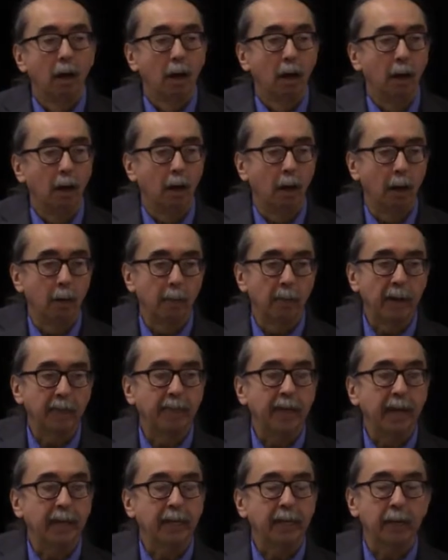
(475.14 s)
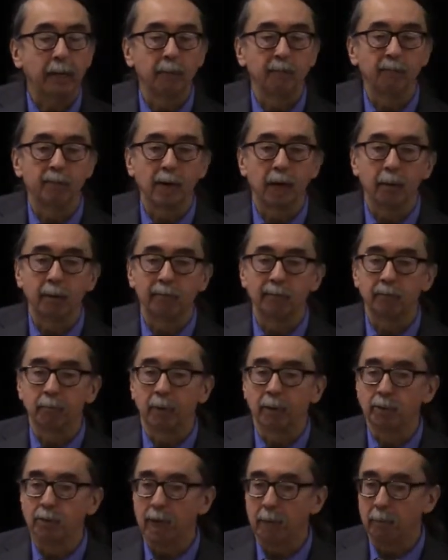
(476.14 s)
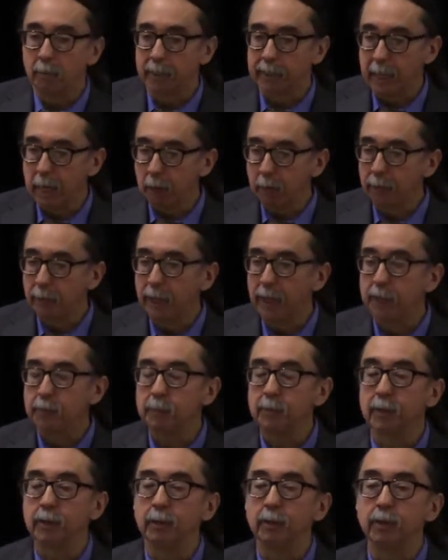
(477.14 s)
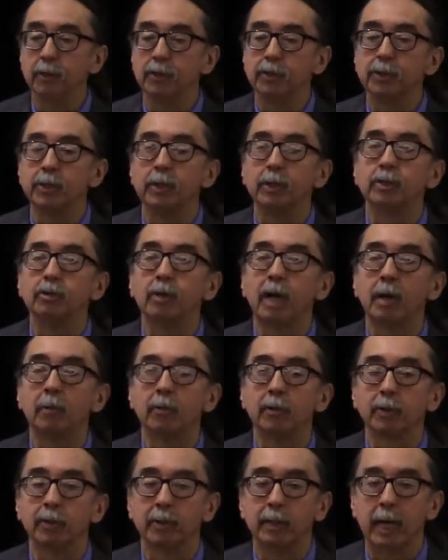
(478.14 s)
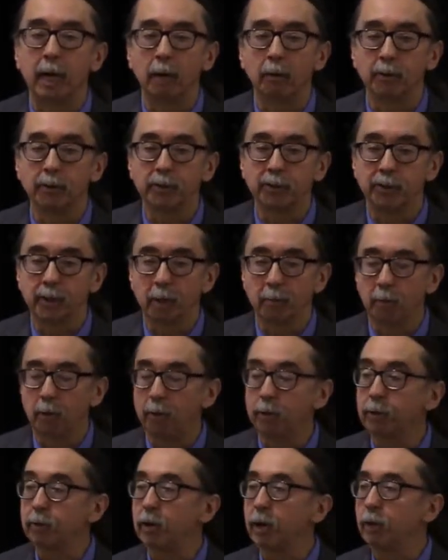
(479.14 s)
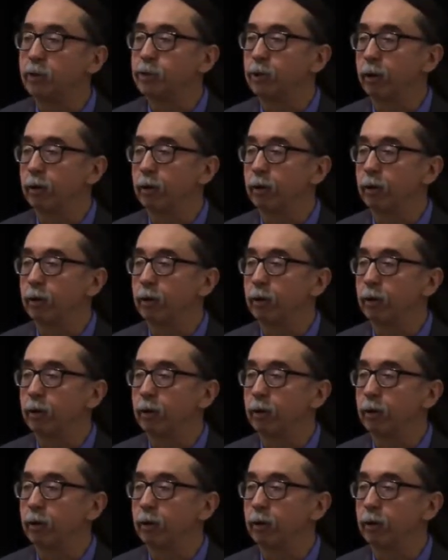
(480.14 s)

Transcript: And that came probably from our tribal town days, because the tribal towns, the ceremonial grounds